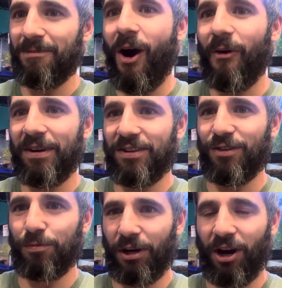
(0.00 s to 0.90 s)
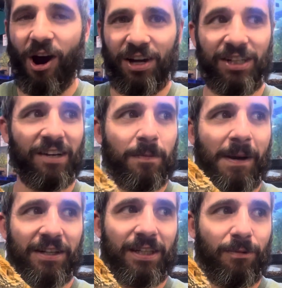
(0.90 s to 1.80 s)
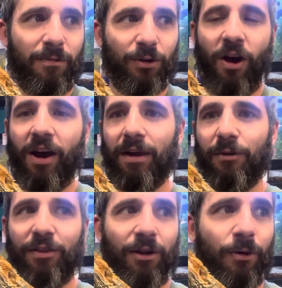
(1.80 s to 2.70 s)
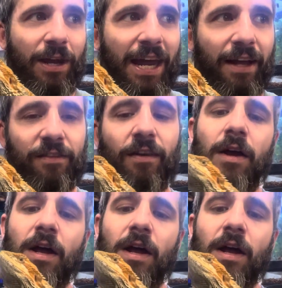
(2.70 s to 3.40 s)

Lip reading: always use precaution, especially when we're talking with little kids.